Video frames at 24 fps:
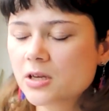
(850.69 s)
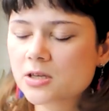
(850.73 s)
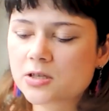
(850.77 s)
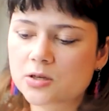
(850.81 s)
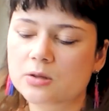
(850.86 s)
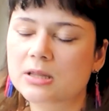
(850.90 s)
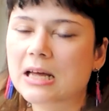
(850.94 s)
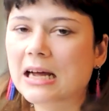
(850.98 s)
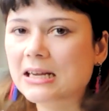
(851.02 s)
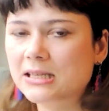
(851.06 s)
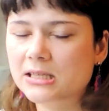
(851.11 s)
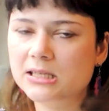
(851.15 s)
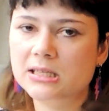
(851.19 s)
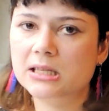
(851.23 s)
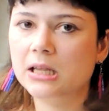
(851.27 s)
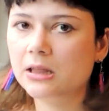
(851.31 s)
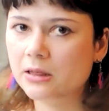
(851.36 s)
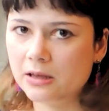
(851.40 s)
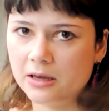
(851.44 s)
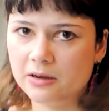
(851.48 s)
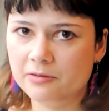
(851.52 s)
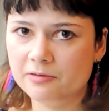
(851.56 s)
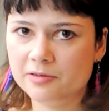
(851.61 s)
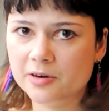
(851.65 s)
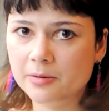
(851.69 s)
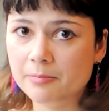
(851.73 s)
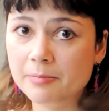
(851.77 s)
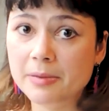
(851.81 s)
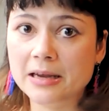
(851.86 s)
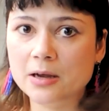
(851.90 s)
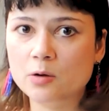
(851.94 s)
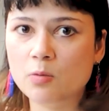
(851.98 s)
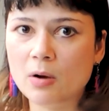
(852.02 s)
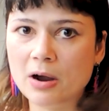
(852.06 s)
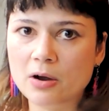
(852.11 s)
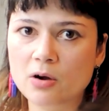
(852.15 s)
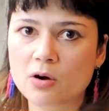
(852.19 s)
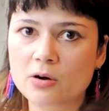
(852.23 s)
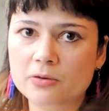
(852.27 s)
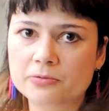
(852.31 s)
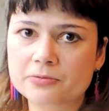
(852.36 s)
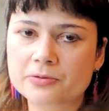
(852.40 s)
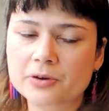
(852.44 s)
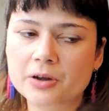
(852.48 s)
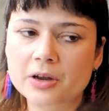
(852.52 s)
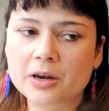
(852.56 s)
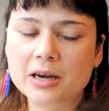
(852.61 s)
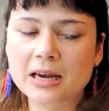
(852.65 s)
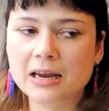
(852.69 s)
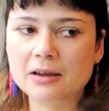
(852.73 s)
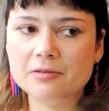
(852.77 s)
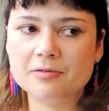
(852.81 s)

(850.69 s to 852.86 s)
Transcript: So that's the thing for me quite often.